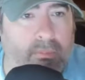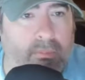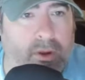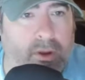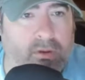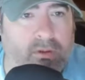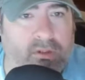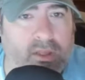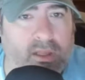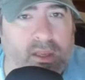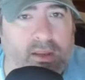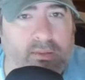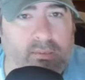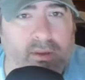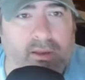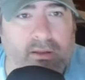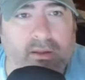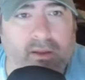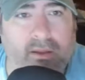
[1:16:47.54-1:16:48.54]
post the
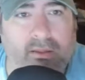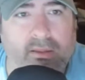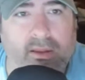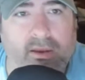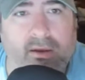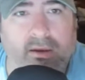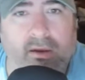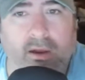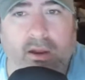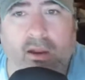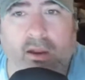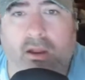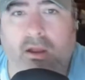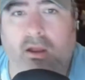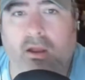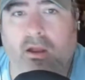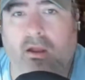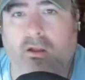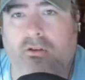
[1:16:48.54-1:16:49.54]
email on there.
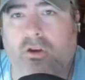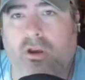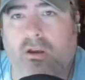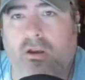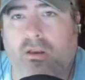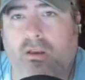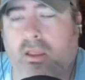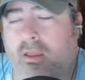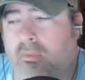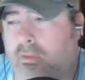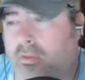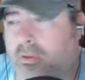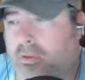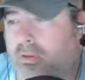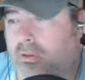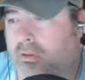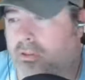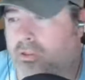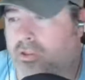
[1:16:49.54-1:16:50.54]
Try to keep
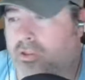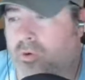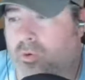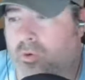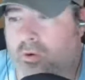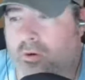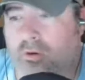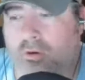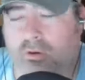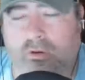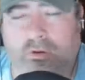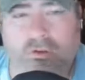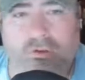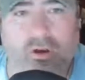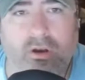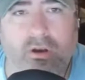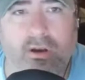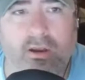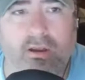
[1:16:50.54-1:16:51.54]
it short,
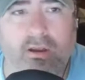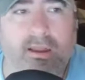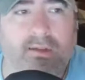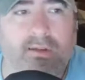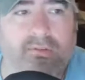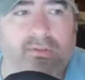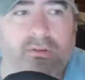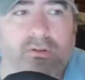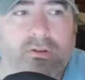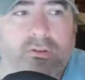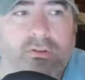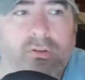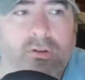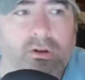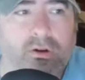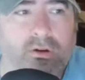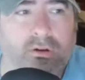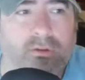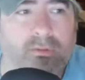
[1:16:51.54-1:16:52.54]
try not to have it too
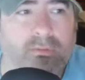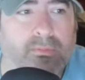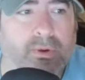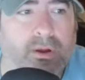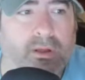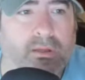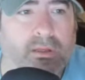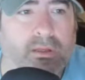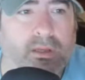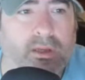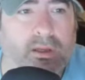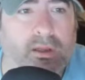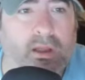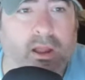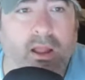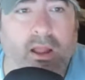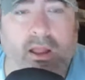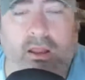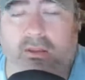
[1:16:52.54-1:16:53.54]
long, but
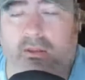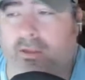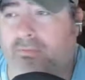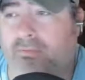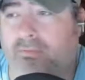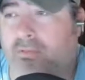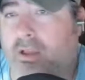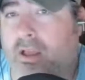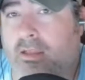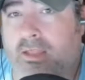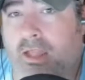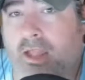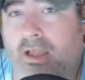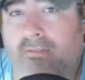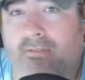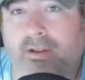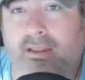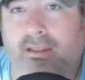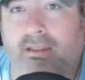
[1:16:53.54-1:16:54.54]
if you guys
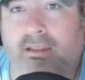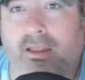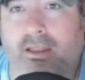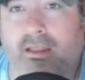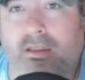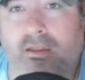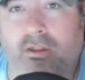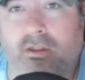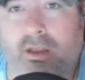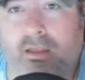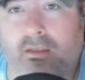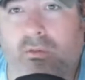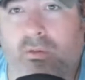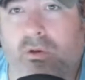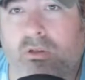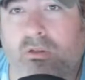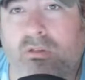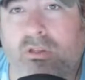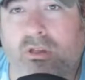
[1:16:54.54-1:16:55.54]
have anything that you guys
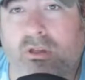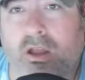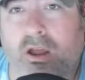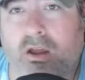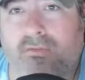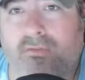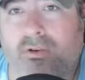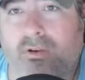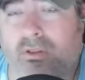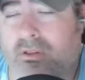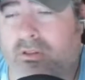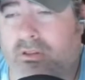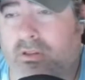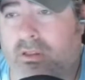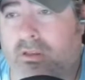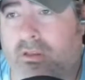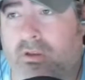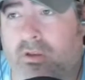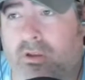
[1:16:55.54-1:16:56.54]
want us to cover that's
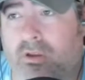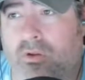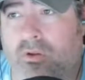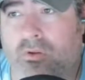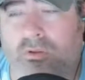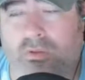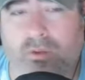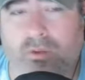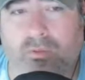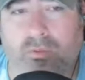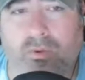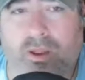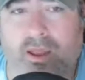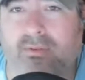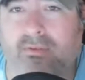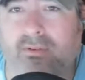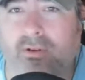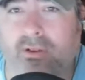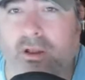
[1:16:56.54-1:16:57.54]
in the news that we
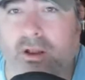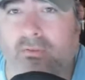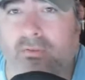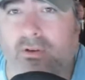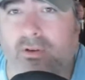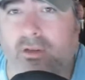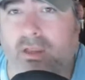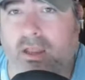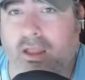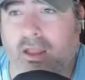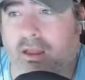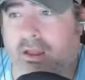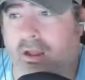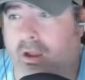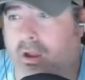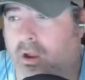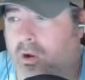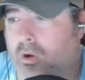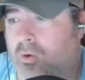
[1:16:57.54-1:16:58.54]
haven't covered yet,
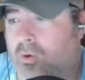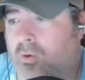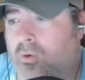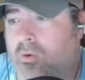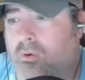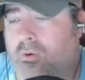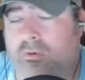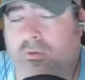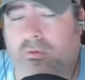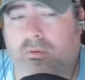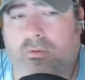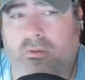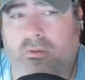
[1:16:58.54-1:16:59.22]
or